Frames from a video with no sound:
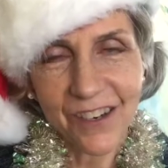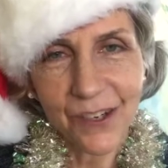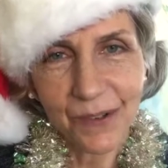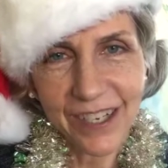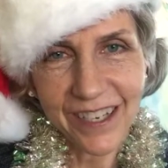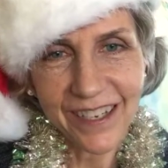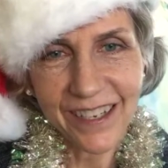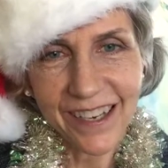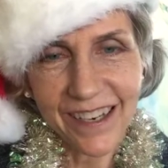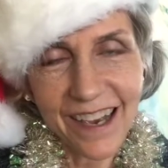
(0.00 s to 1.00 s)
to do one, and,
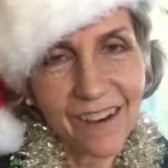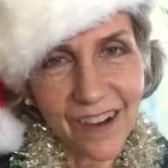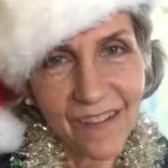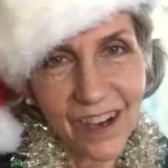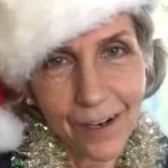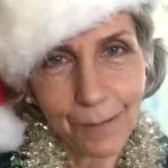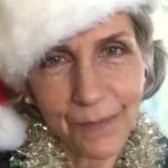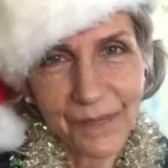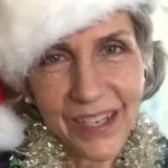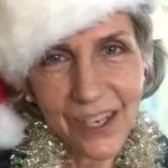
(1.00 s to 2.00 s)
and how to have help
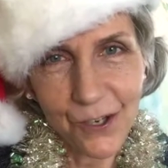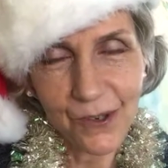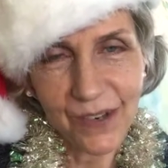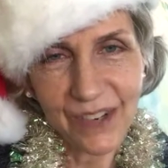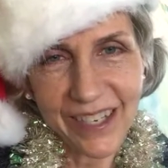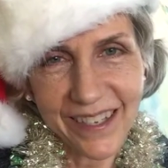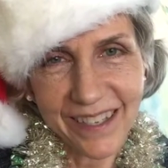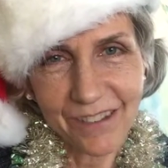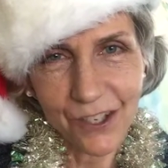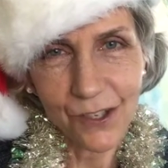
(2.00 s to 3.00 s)
in doing one,
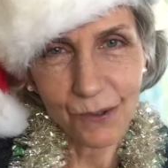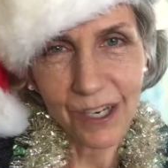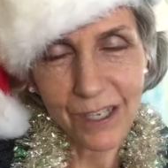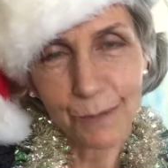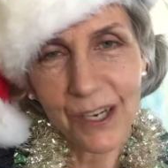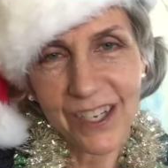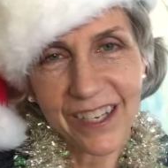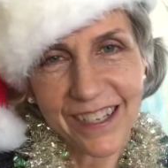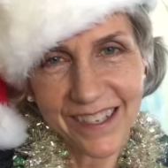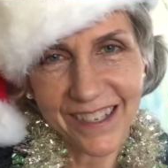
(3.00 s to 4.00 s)
which is what I
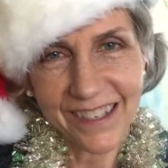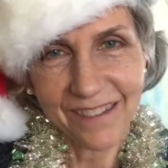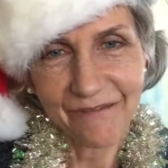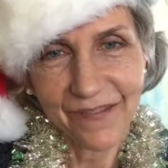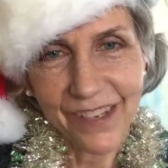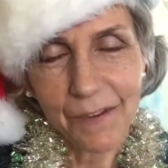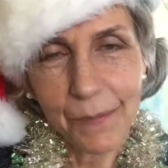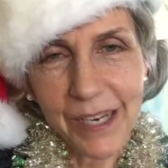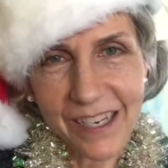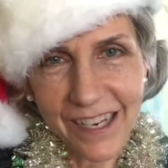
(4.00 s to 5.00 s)
specialize in.
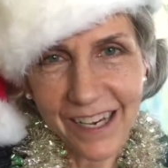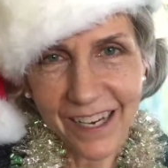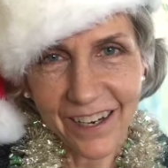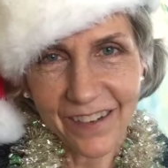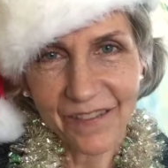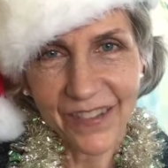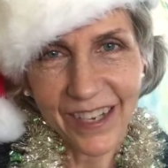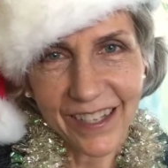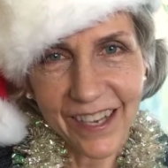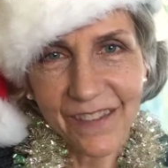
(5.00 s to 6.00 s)
Everybody, take care.
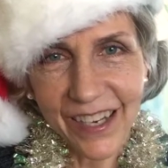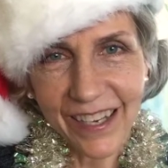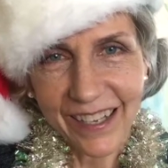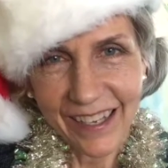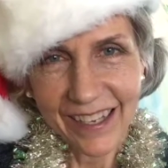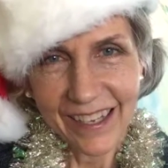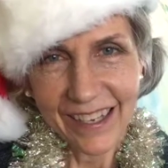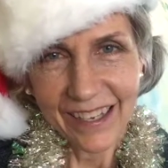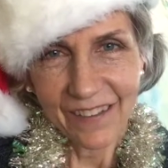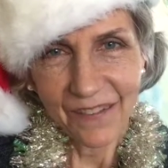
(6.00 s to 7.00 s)
I love you,
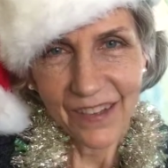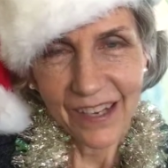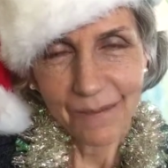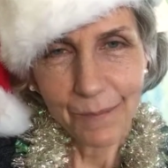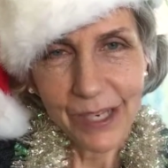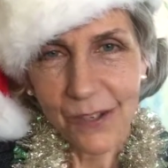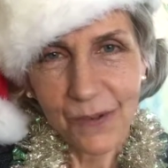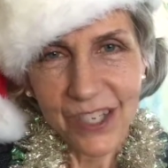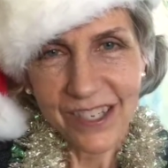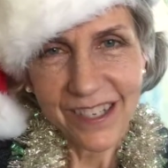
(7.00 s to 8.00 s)
and best
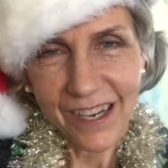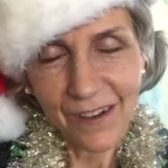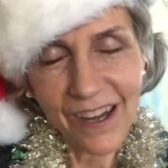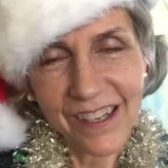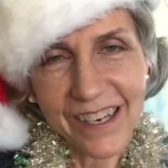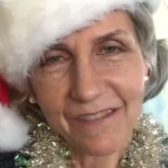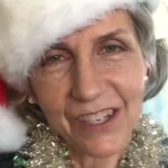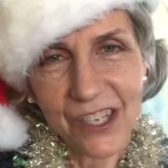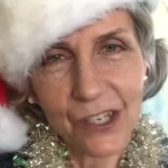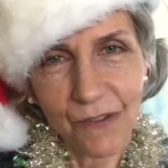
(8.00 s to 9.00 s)
wishes, holiday
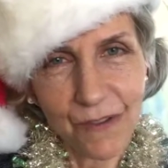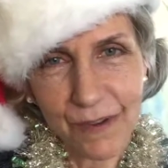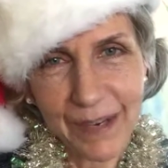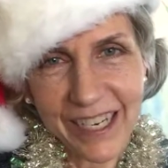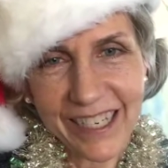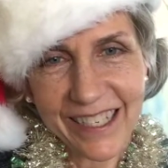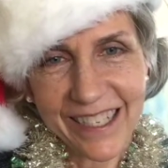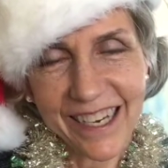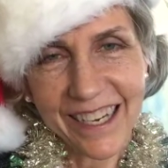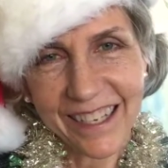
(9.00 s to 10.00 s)
wishes for everybody.
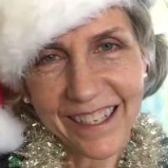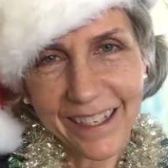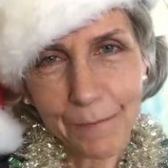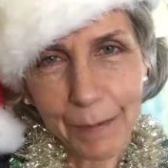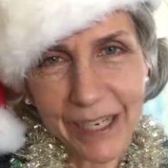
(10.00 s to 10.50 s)
Take care. Bye